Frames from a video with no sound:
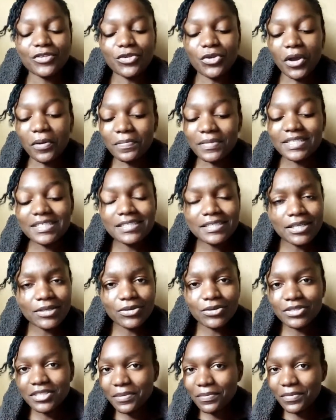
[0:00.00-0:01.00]
you are missing a
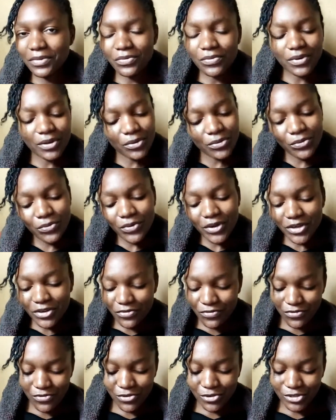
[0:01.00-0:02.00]
lot. I mean, what are you
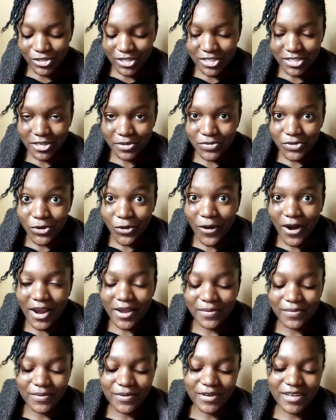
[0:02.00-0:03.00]
waiting for? Just
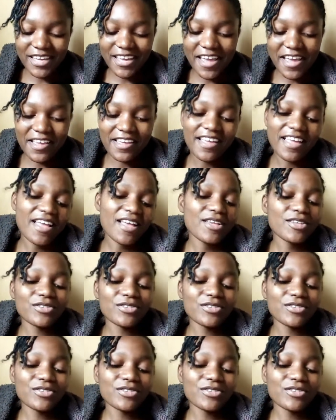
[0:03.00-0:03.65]
subscribe, okay?